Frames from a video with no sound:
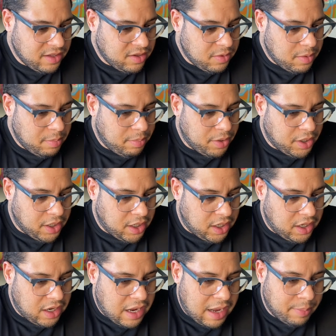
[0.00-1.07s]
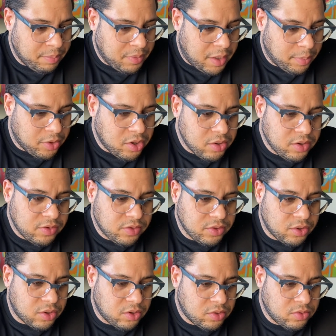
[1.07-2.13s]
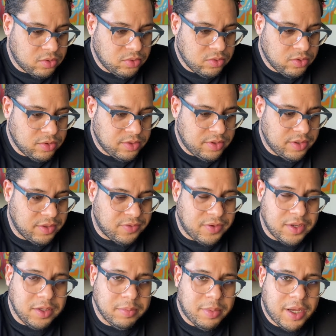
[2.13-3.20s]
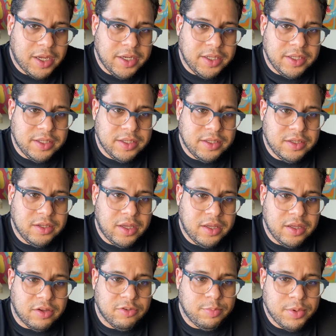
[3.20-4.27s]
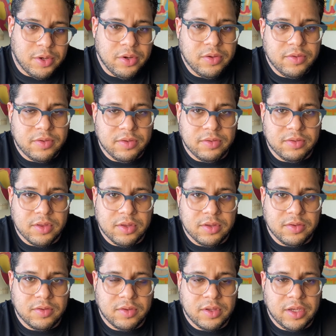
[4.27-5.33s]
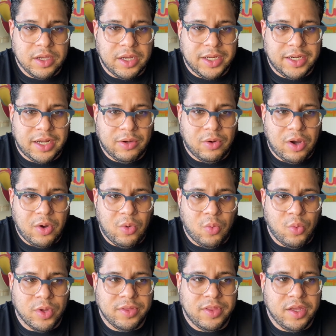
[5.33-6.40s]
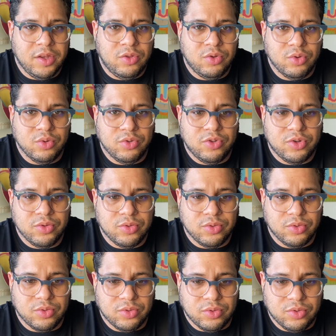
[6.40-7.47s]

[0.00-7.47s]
But I'm curious to know if anybody experiences this and what they do to